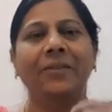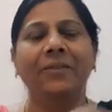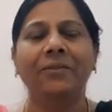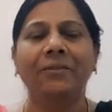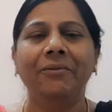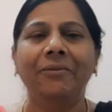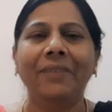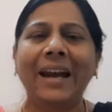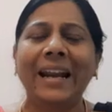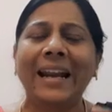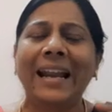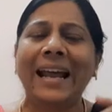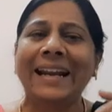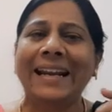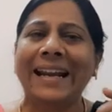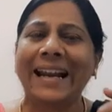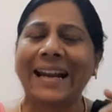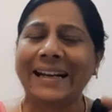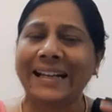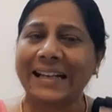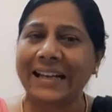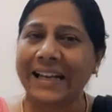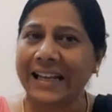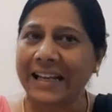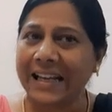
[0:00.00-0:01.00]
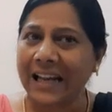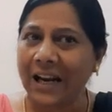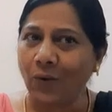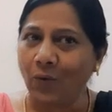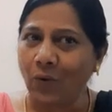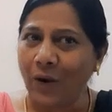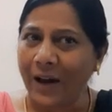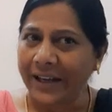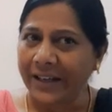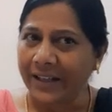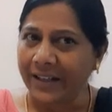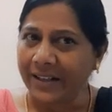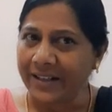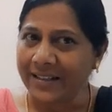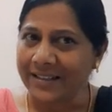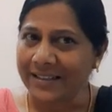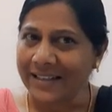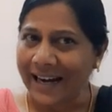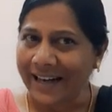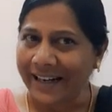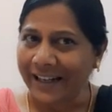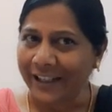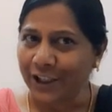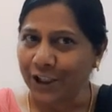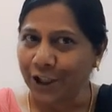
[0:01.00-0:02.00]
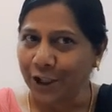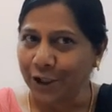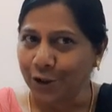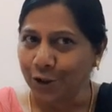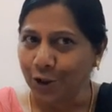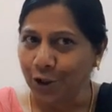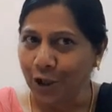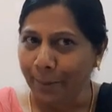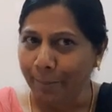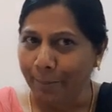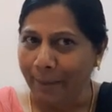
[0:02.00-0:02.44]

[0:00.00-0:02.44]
When an electrical wire is connected to a